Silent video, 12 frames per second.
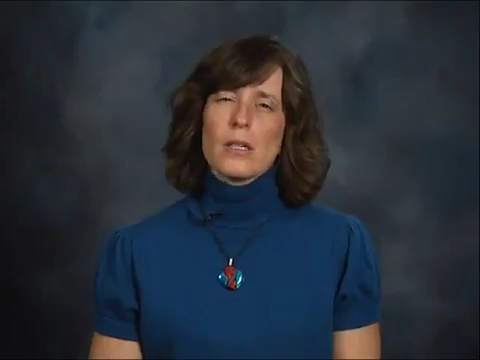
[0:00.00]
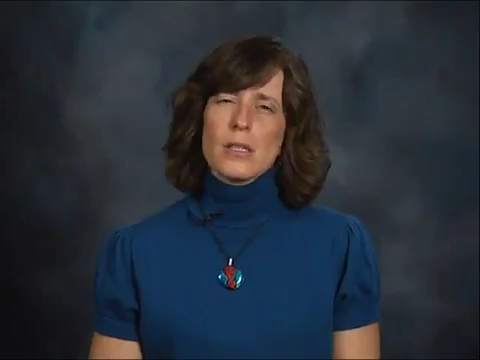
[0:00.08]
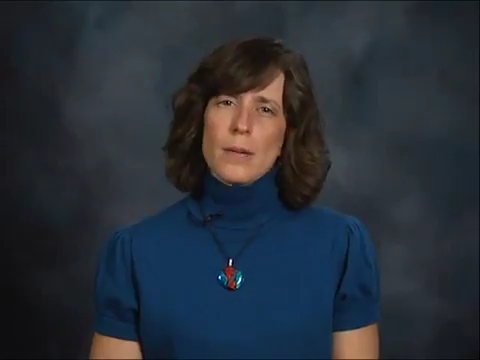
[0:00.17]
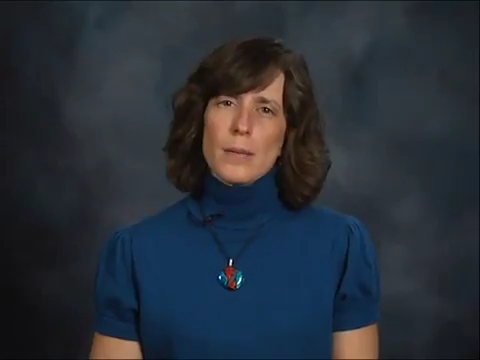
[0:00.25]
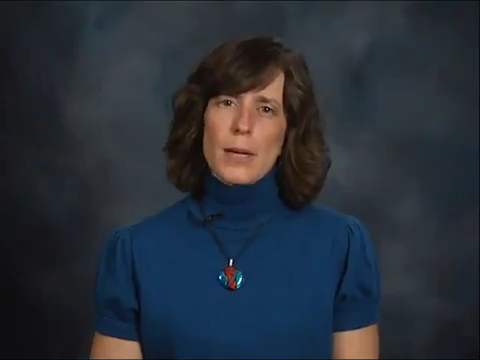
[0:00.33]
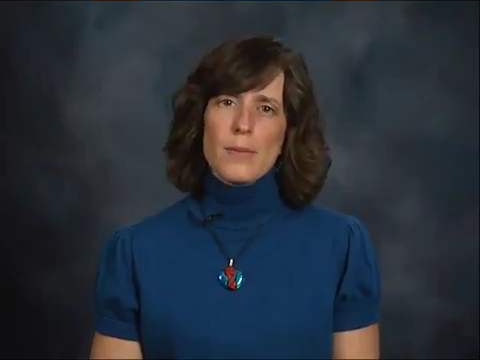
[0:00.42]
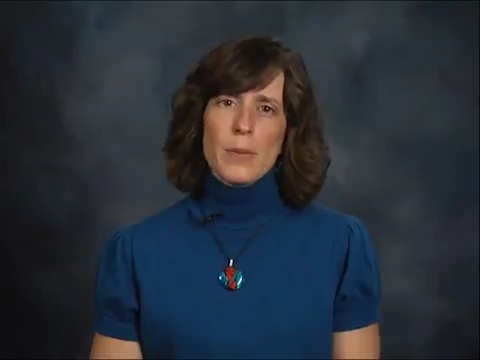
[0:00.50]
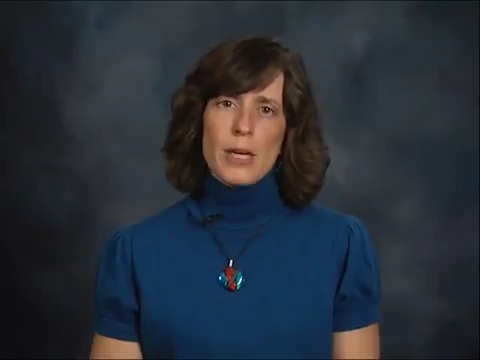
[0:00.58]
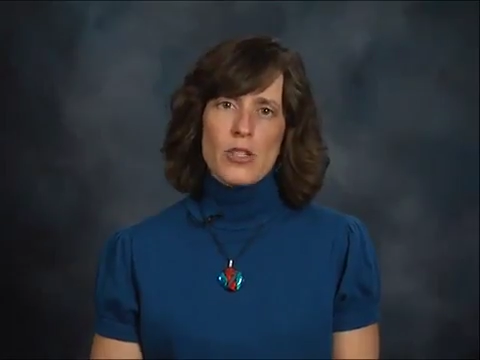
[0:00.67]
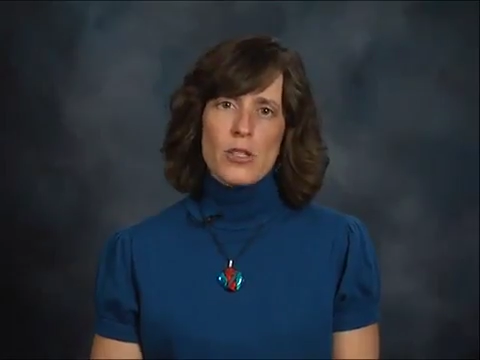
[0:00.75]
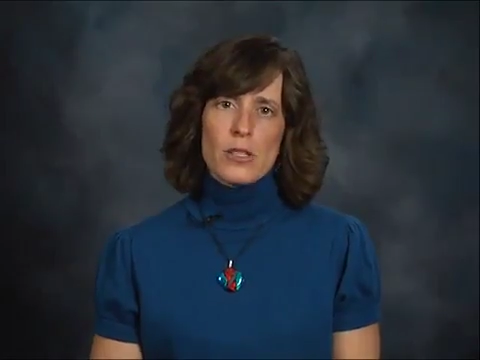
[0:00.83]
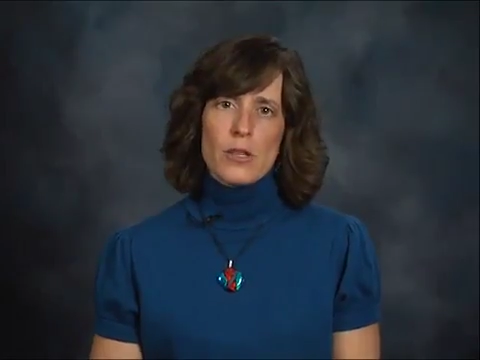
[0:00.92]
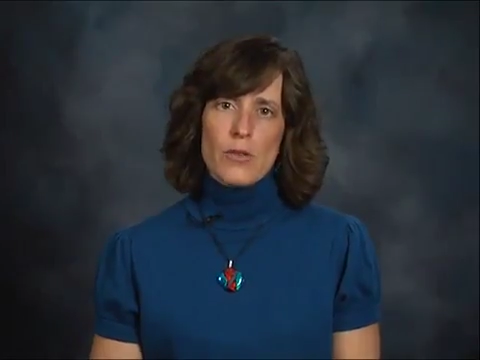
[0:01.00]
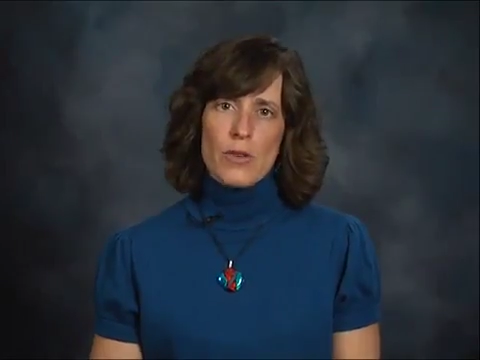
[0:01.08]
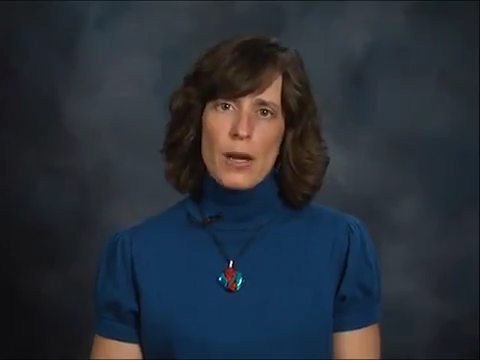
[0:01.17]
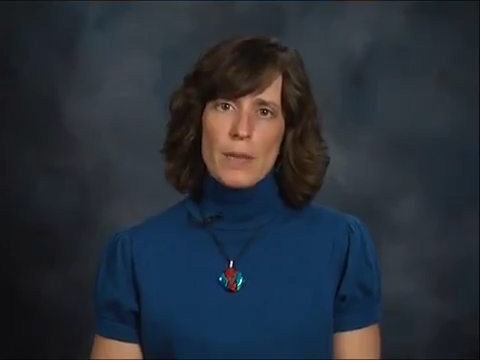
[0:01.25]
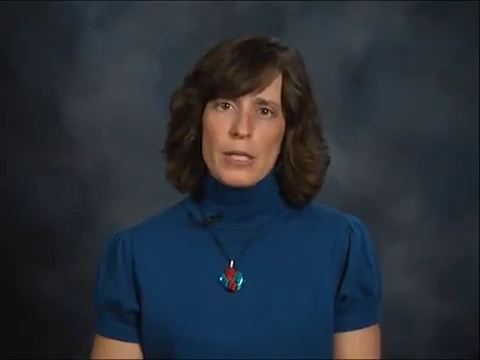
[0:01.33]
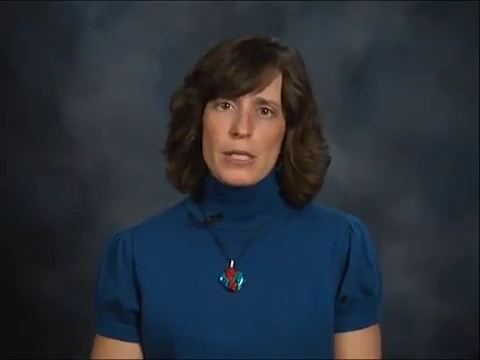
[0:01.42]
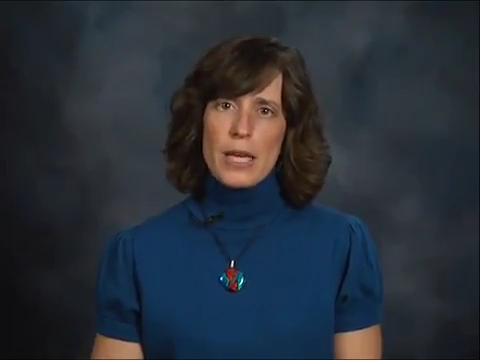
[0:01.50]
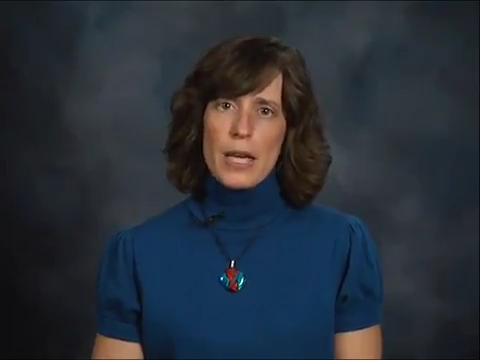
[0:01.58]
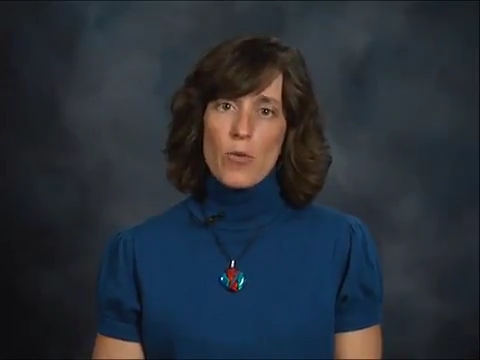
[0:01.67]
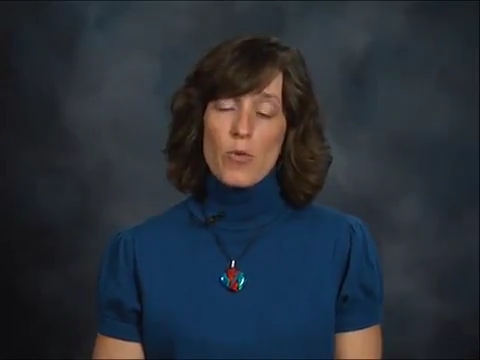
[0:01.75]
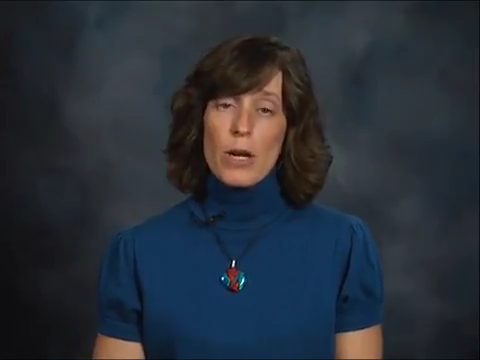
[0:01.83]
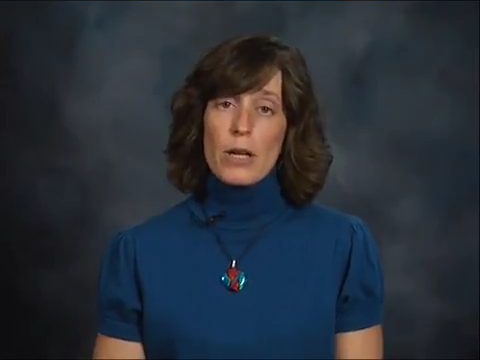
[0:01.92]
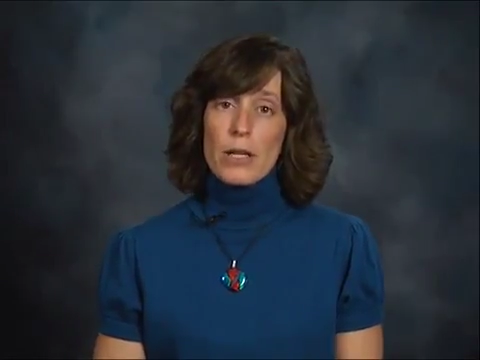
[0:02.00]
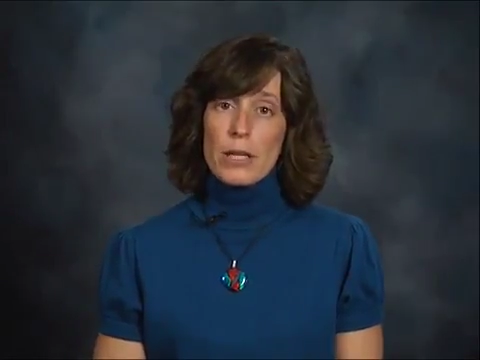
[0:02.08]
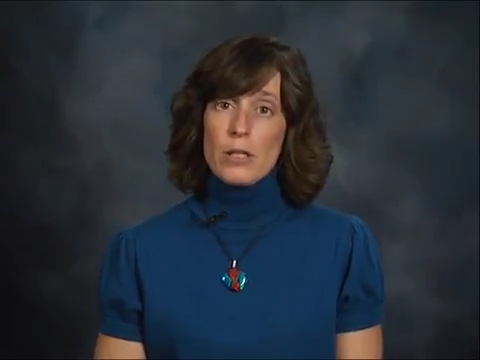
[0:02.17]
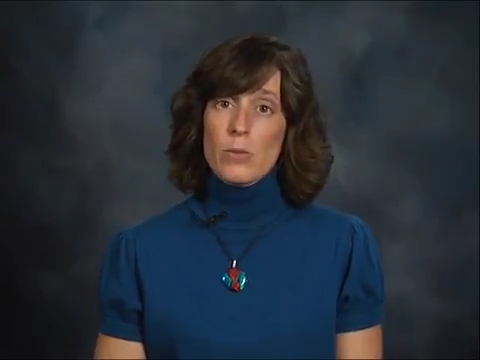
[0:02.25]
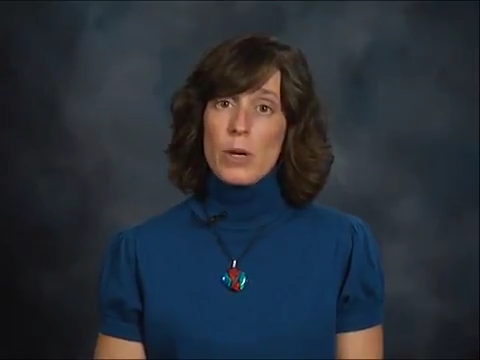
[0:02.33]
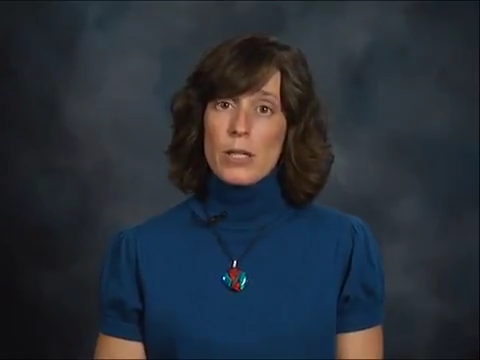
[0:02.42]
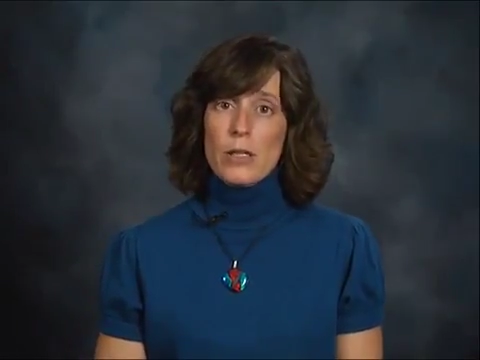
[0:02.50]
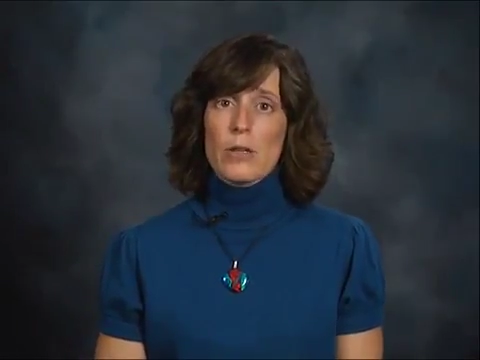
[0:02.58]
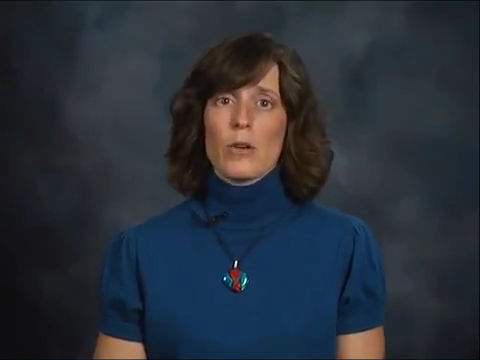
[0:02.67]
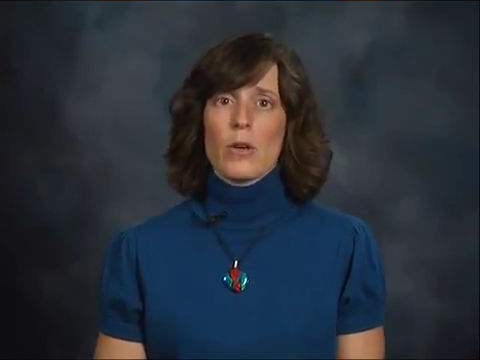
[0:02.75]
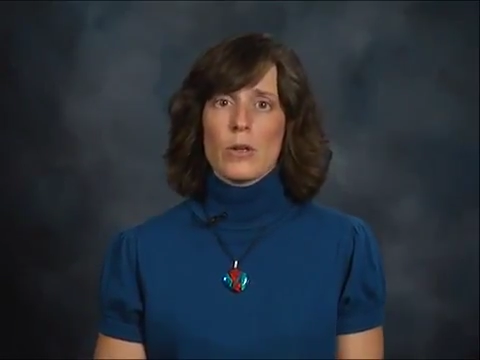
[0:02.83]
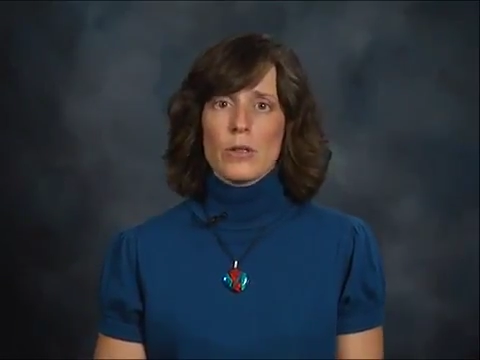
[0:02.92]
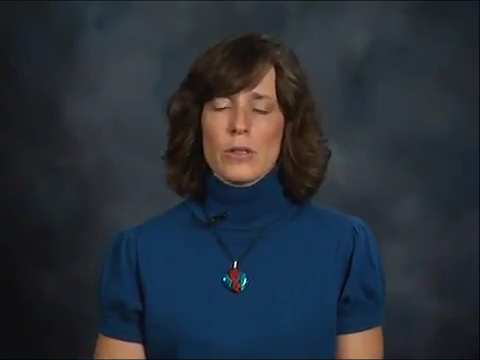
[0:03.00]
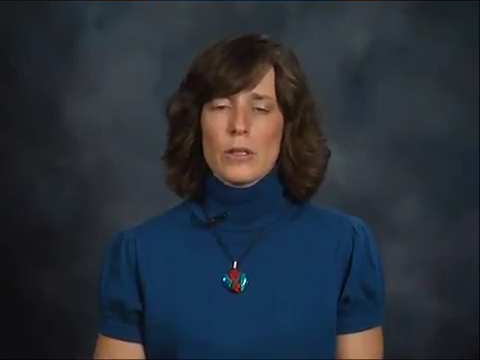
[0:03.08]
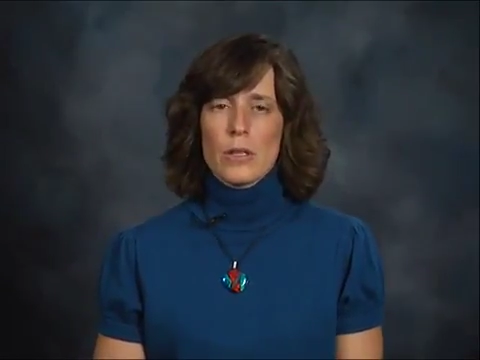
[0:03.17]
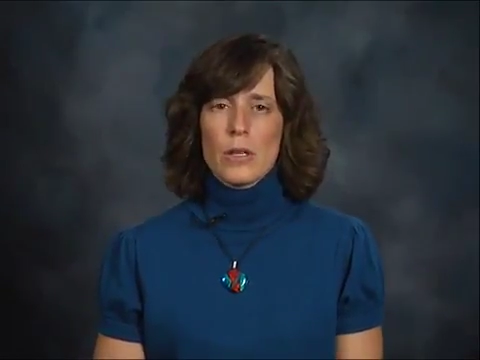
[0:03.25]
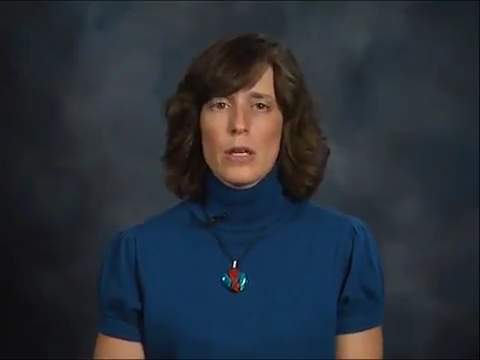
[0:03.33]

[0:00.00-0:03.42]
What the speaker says: Sometimes patients and families can't readily express their goals.